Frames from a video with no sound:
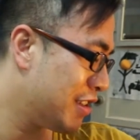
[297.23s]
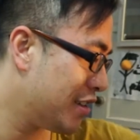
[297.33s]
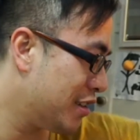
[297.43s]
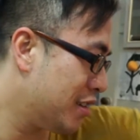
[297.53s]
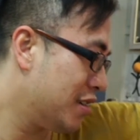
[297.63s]

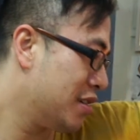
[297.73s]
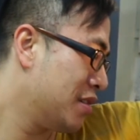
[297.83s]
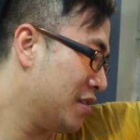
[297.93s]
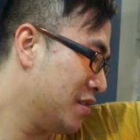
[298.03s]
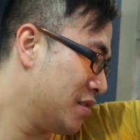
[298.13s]

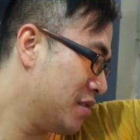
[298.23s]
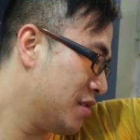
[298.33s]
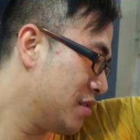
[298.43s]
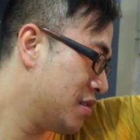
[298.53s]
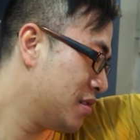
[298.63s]

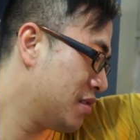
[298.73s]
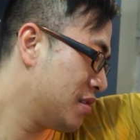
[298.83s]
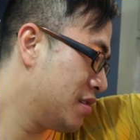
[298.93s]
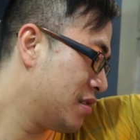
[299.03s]
Nothing is said.